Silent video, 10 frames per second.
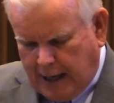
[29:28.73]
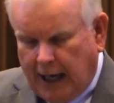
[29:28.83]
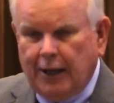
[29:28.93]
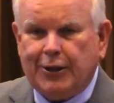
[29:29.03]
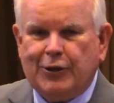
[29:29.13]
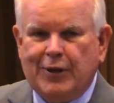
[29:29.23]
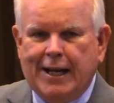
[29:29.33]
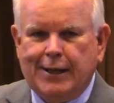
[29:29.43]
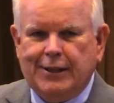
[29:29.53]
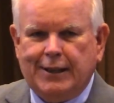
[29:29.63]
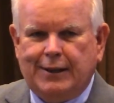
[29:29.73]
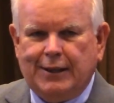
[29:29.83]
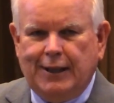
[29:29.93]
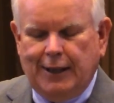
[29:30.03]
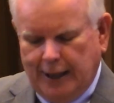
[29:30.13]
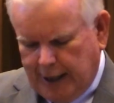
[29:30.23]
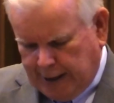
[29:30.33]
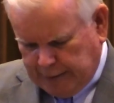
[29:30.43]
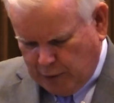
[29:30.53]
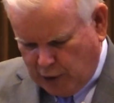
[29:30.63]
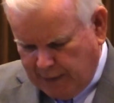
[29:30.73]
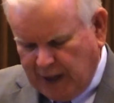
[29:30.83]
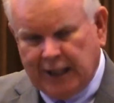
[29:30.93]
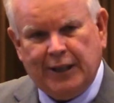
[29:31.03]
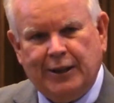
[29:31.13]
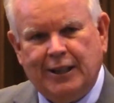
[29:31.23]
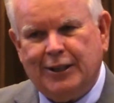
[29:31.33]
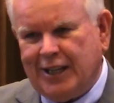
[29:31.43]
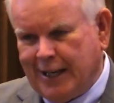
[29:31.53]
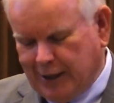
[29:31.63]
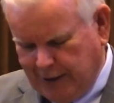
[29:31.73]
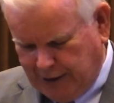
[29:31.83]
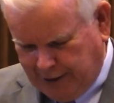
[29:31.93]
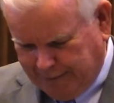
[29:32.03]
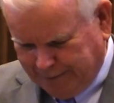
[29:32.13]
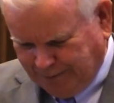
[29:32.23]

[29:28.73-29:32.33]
I looked around at the women in attendance.